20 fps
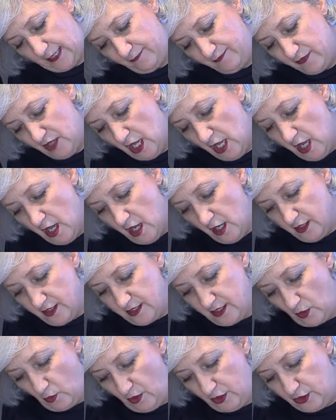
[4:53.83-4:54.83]
in.
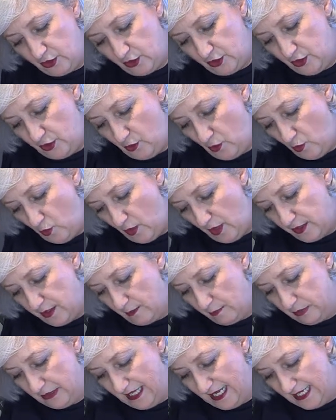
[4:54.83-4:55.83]
So what you do when the
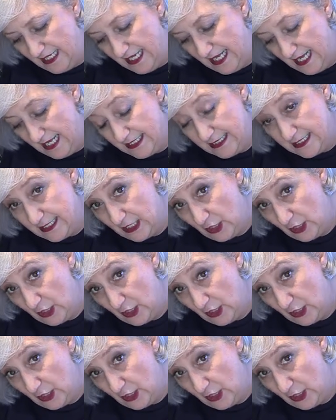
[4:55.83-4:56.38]
blade hits